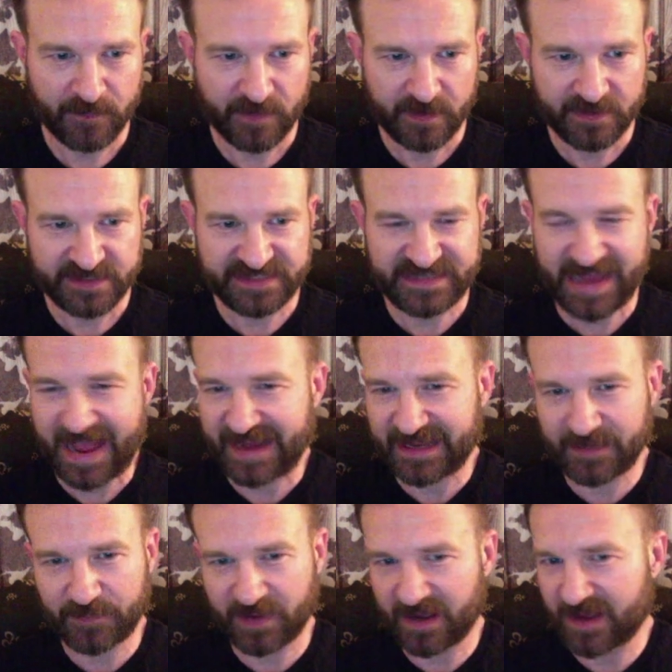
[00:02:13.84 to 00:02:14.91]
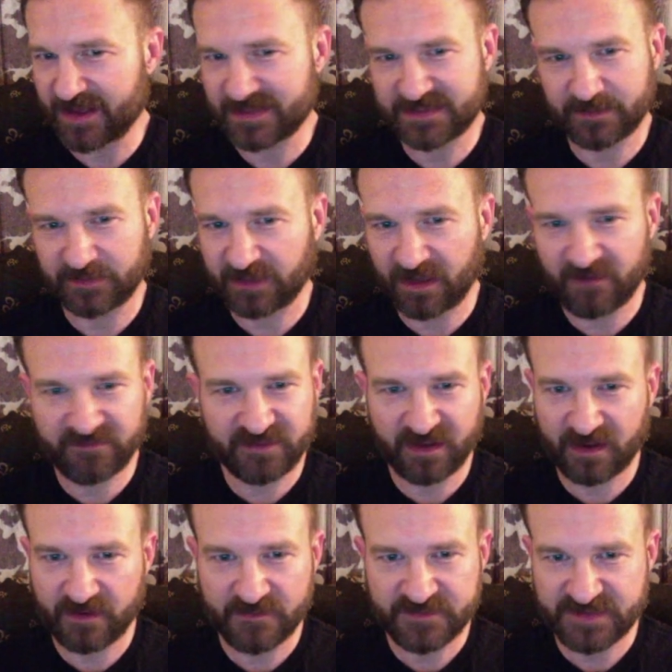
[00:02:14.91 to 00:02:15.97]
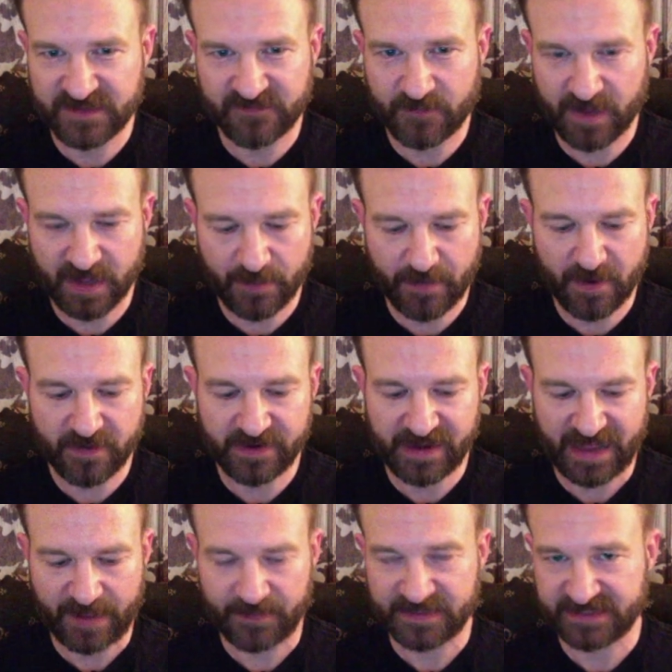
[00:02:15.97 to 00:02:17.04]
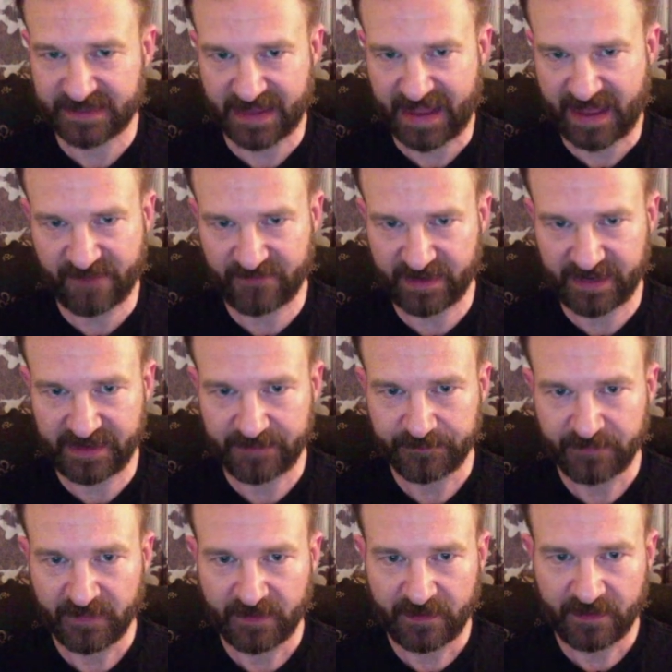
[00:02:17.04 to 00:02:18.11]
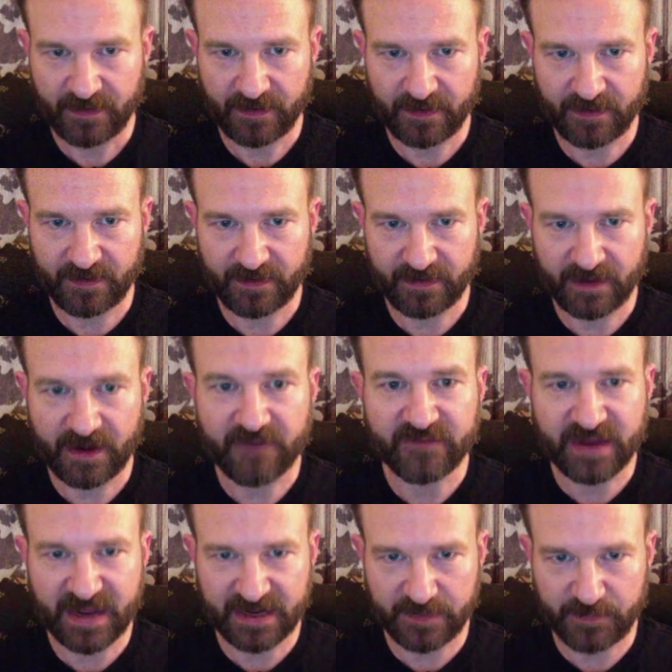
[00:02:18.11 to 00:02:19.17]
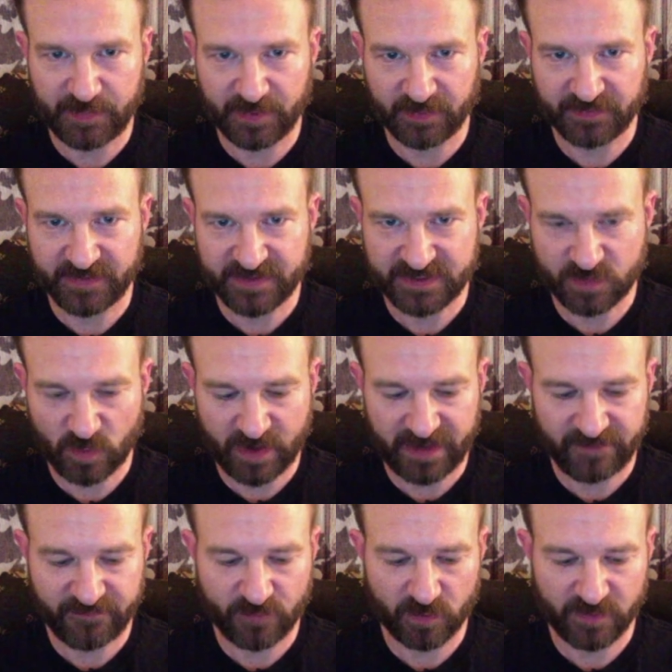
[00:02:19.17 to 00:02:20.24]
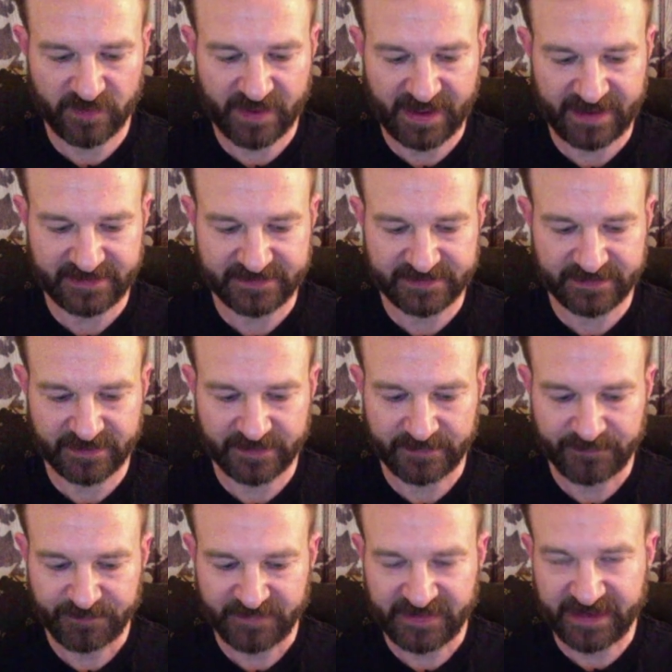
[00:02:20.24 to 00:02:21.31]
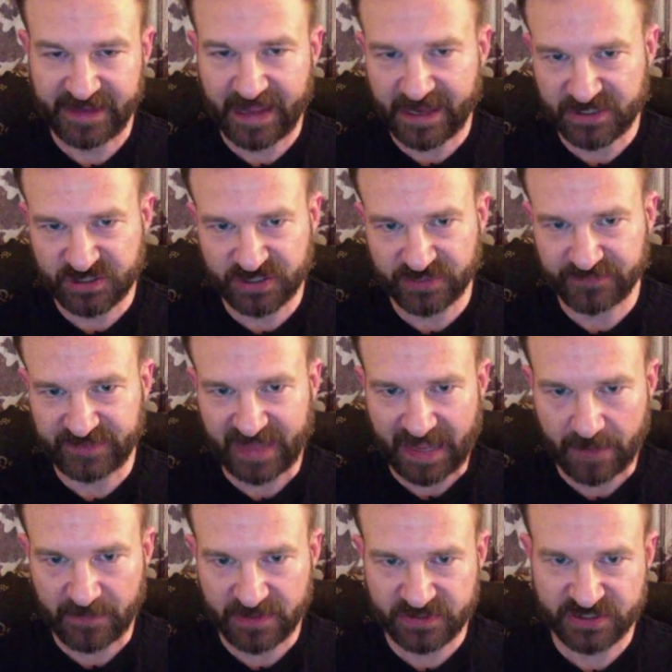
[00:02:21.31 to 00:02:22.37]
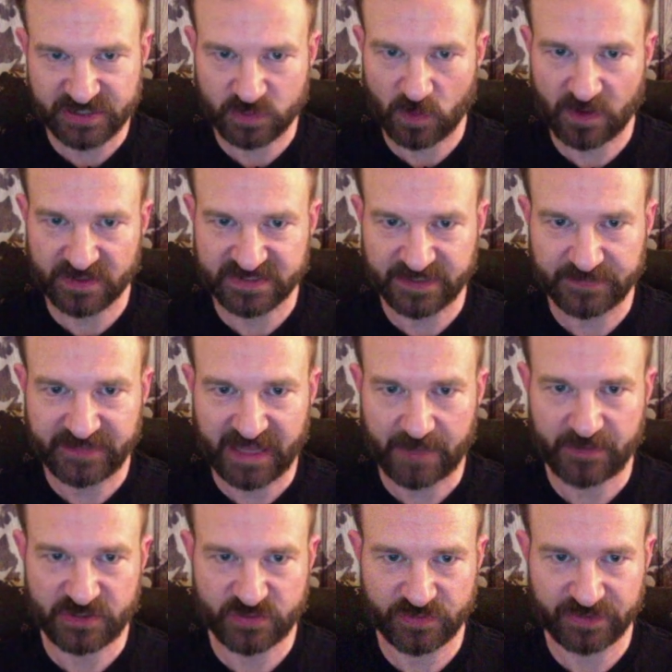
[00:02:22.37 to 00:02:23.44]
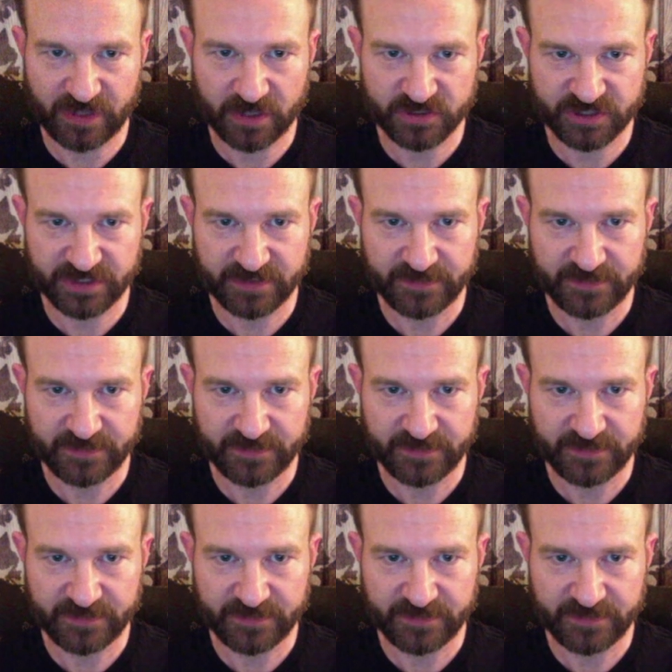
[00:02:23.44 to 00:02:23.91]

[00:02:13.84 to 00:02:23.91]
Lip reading: stacking behind some Love Doves if my opponent happens to have any. And I've got him built this way for that negation of damage as well as some damage reduction.